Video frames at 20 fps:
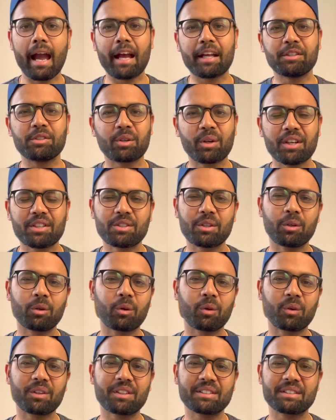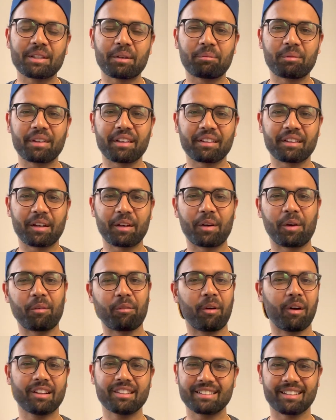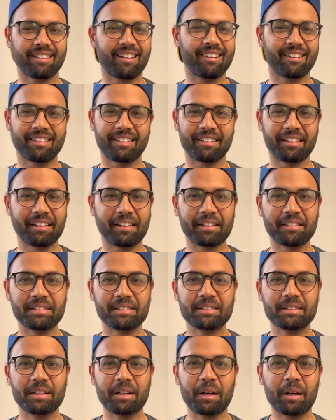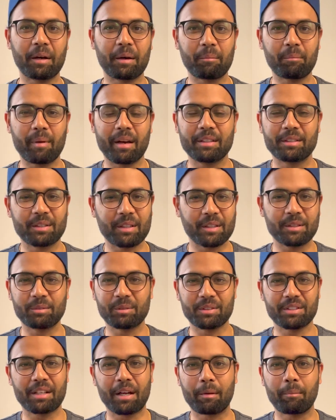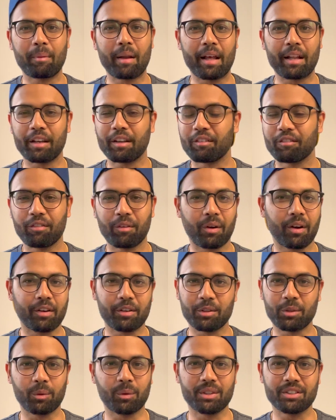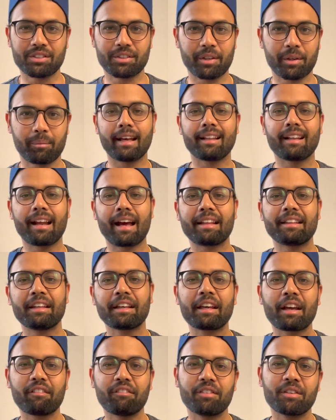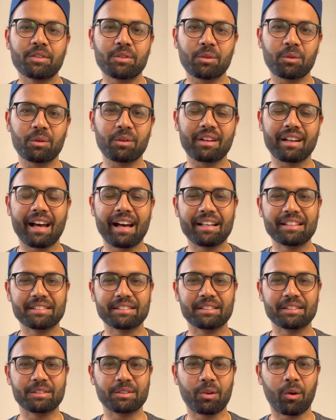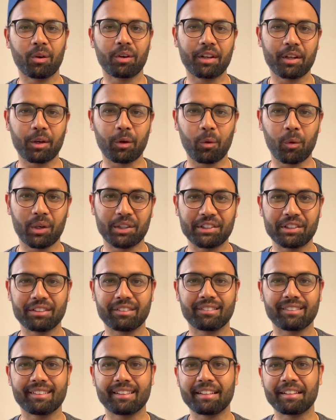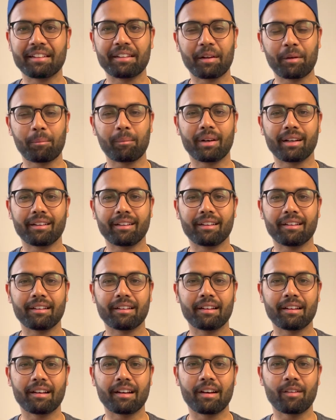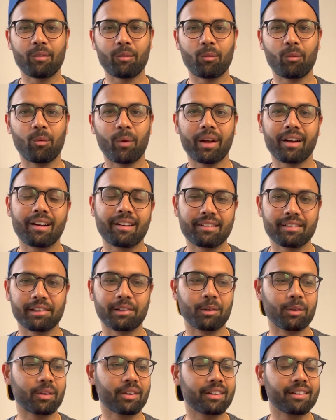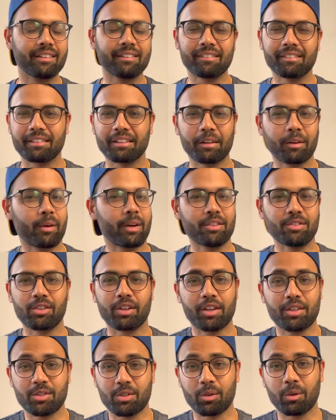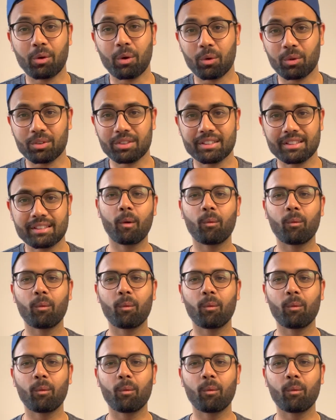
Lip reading: Education loan is something that revolves around our heads as soon as we start planning for our US trip. And I think every student has this daunting question in their mind. When are they going to clear their education loans?